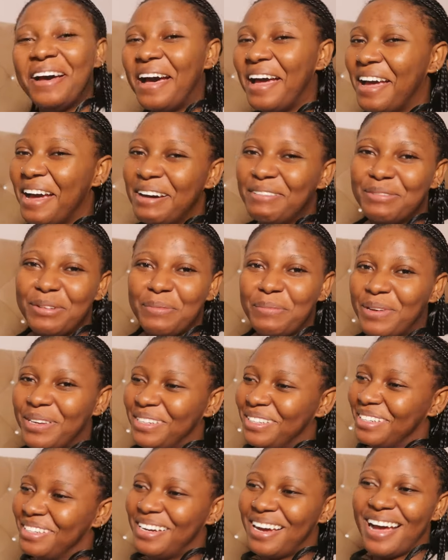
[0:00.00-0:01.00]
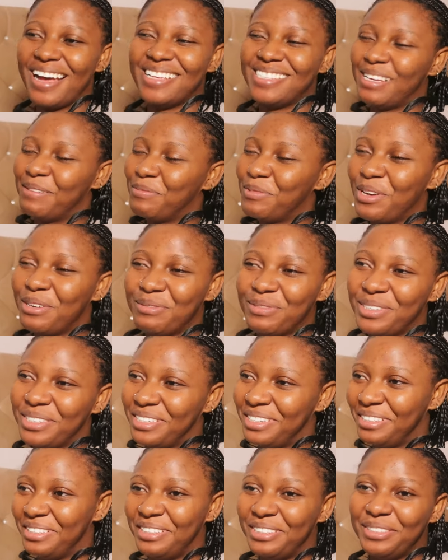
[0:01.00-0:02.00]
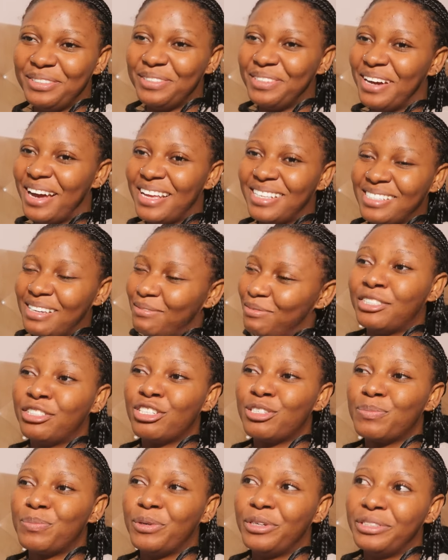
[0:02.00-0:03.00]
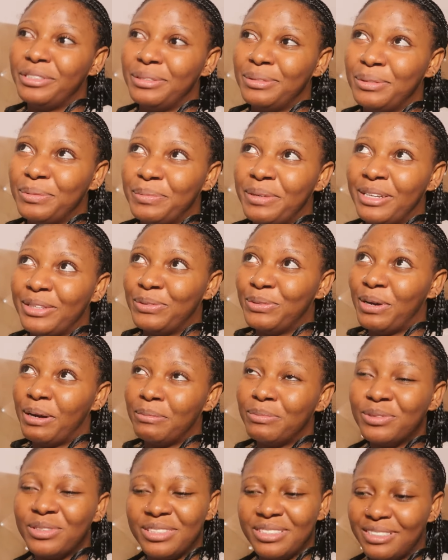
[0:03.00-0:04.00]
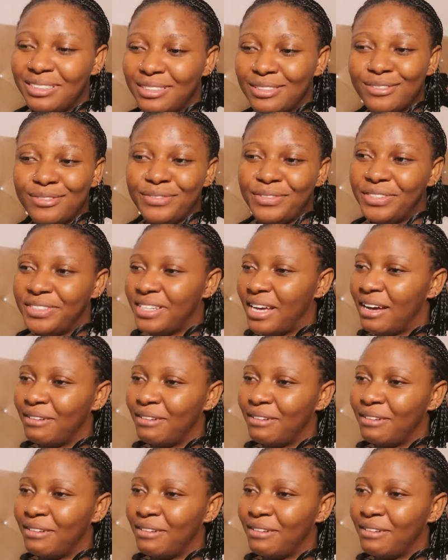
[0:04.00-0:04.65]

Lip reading: I haven't made it, guys. I'm not even kidding you guys. I just bought the tomato and put it in the fridge.